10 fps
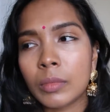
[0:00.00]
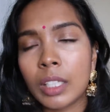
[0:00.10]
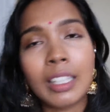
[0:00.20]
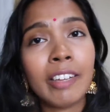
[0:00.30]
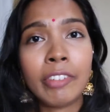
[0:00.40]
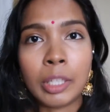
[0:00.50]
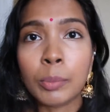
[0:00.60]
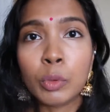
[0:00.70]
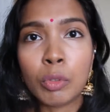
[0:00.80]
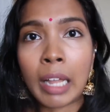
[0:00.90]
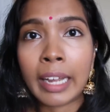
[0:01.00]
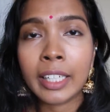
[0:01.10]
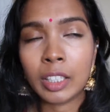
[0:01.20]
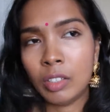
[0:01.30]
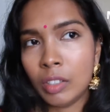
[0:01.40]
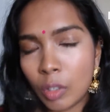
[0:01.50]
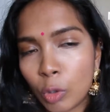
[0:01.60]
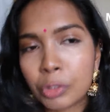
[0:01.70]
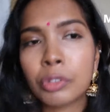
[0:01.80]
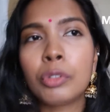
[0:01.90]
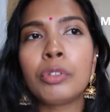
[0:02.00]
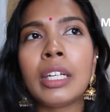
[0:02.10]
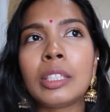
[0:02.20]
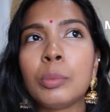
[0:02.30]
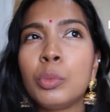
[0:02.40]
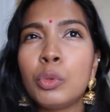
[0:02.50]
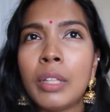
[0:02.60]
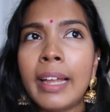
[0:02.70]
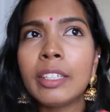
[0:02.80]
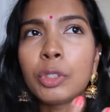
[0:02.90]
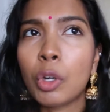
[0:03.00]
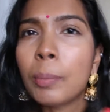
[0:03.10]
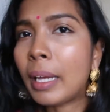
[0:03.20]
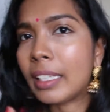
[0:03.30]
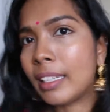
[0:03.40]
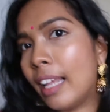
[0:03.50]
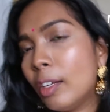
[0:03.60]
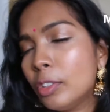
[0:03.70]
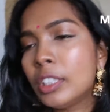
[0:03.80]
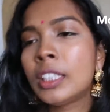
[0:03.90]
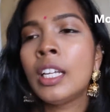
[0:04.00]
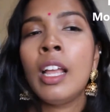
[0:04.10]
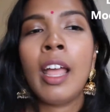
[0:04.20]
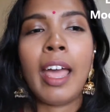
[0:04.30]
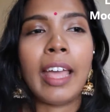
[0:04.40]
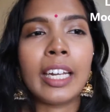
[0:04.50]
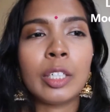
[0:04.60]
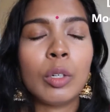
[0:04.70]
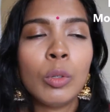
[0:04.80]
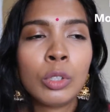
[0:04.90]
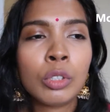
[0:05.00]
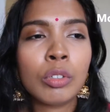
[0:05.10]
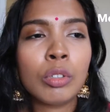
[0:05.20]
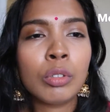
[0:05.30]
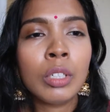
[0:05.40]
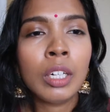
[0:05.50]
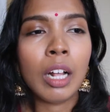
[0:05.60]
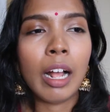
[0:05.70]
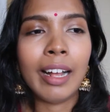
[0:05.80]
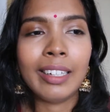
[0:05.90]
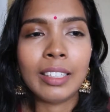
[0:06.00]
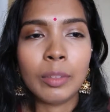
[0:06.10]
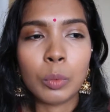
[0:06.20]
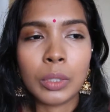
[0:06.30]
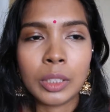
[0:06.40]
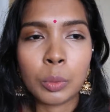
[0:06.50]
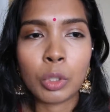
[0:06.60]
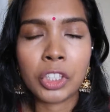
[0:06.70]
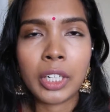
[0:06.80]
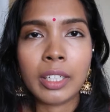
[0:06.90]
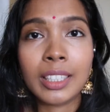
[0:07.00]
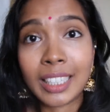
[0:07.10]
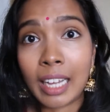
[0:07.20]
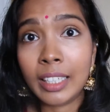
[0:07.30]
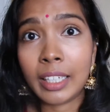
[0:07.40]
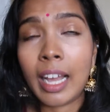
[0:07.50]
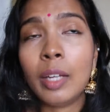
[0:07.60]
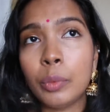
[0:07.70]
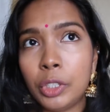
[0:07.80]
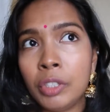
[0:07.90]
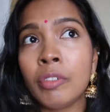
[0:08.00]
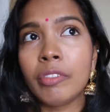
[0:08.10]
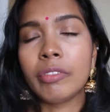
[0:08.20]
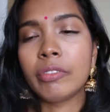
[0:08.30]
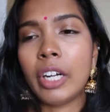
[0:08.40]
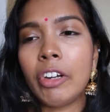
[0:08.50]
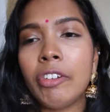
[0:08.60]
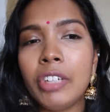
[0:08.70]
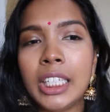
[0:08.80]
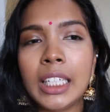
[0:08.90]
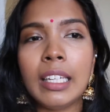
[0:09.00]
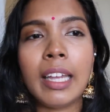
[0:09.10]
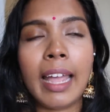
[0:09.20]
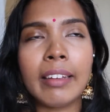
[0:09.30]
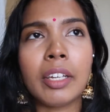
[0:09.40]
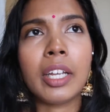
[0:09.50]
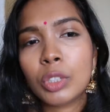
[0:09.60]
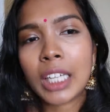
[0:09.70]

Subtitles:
Love in the Moonlight, also known as Moonlight Drawn by the Clouds, and I also was watching Scarlet, which very recently ended.